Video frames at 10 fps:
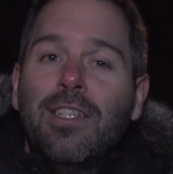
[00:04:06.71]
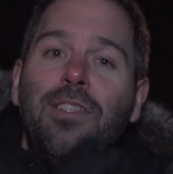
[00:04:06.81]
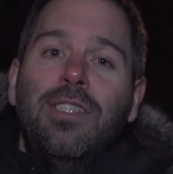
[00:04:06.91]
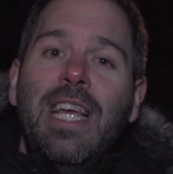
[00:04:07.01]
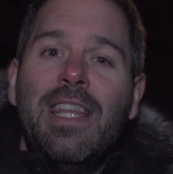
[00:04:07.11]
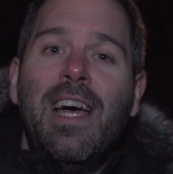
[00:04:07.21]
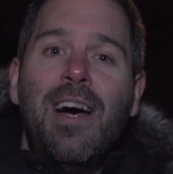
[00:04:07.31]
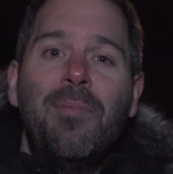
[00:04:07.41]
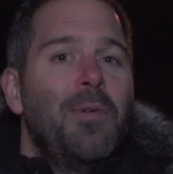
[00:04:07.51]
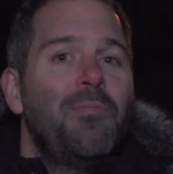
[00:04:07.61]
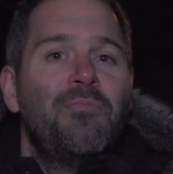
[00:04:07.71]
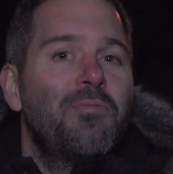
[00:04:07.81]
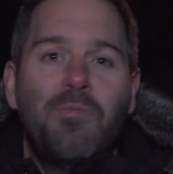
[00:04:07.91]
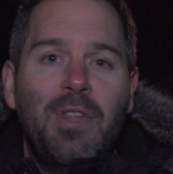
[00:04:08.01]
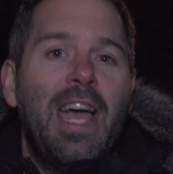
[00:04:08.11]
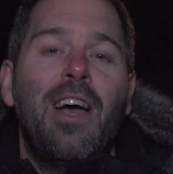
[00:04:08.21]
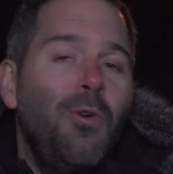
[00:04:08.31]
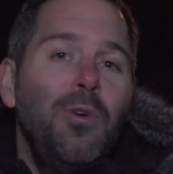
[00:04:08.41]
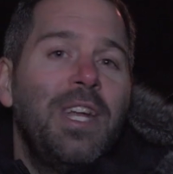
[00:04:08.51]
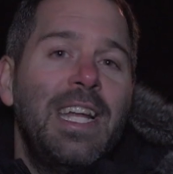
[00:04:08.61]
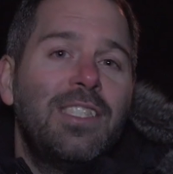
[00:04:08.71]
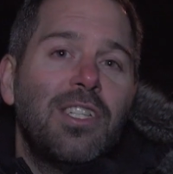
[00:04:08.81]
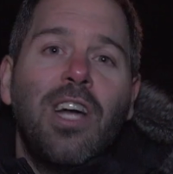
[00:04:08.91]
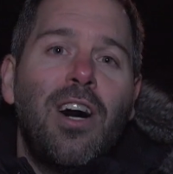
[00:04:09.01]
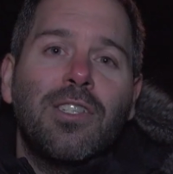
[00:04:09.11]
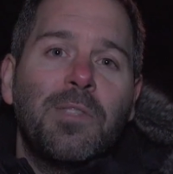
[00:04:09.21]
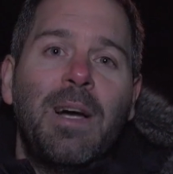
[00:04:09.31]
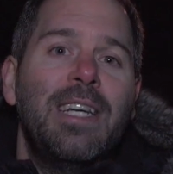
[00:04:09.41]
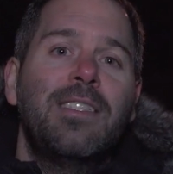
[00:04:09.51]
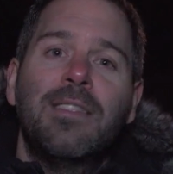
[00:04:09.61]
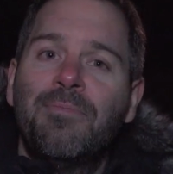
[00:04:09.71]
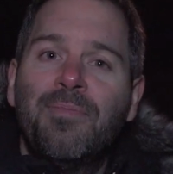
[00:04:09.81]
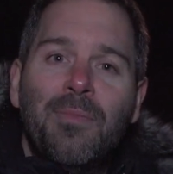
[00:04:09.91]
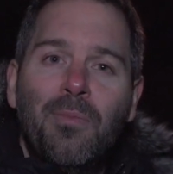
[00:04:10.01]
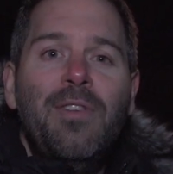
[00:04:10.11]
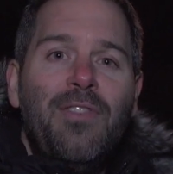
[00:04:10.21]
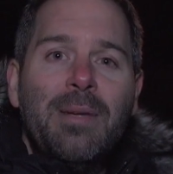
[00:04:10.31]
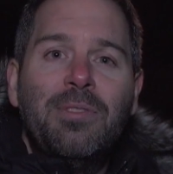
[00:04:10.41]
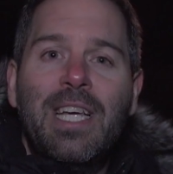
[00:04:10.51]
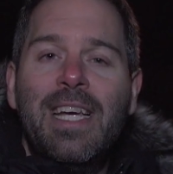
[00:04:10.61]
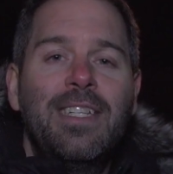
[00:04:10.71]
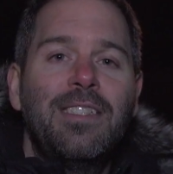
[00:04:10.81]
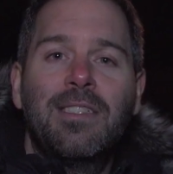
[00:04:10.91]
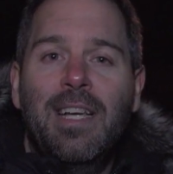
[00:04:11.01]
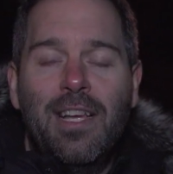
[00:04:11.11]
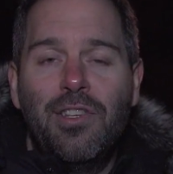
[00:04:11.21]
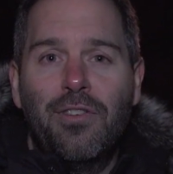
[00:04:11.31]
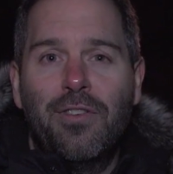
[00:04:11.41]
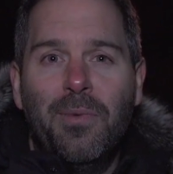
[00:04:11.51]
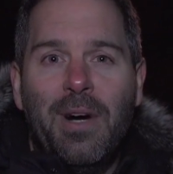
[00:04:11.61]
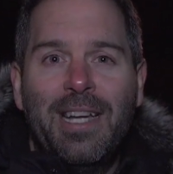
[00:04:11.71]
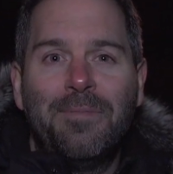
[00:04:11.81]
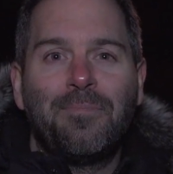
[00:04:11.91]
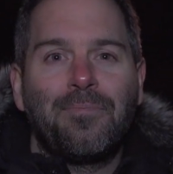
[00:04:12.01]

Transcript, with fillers: You set that up, uh, all you need is a dark space with them settings and you're away.